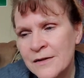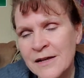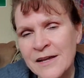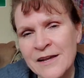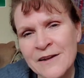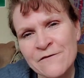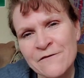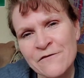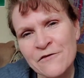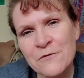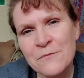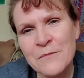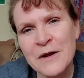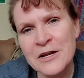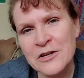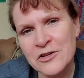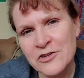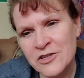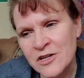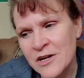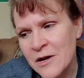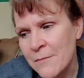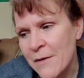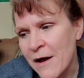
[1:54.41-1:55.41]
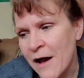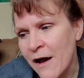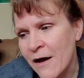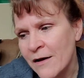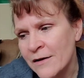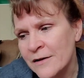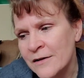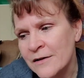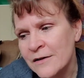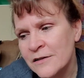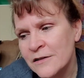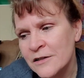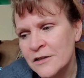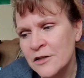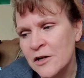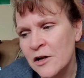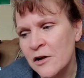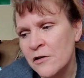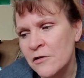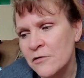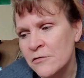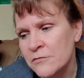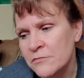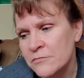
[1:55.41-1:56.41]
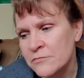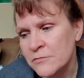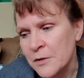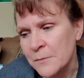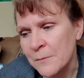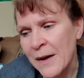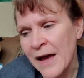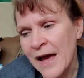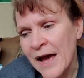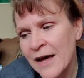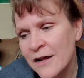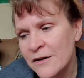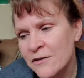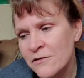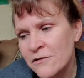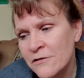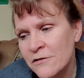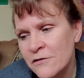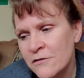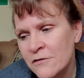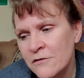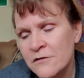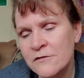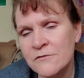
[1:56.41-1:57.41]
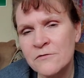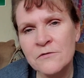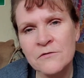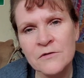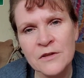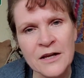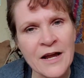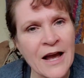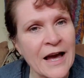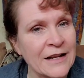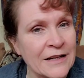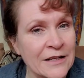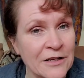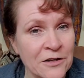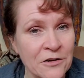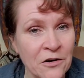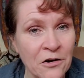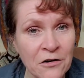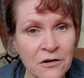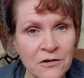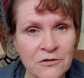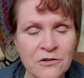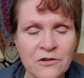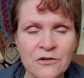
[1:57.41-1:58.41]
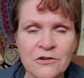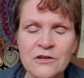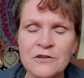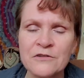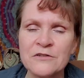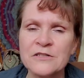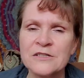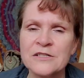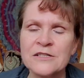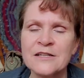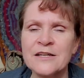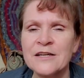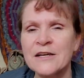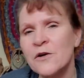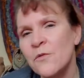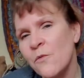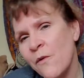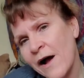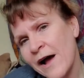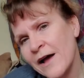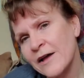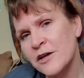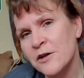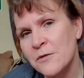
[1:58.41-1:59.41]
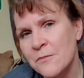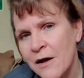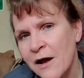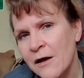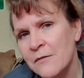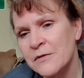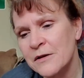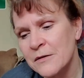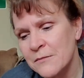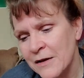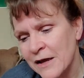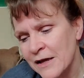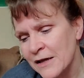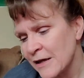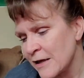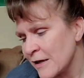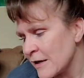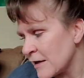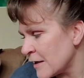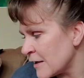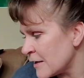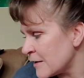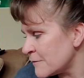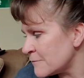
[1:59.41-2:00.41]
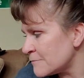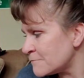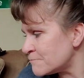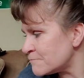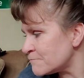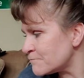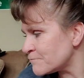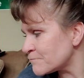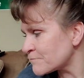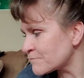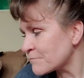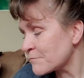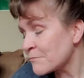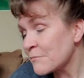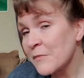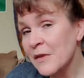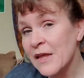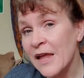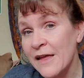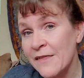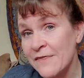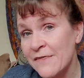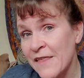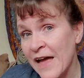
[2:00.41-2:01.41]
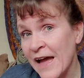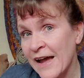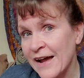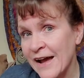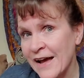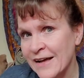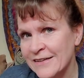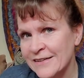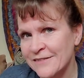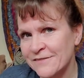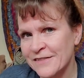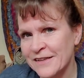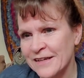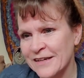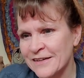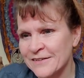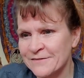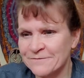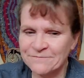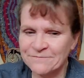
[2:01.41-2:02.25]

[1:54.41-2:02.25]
information about it, you know, the pattern, the kind of yarn you're using, why you might be making it, that kind of thing.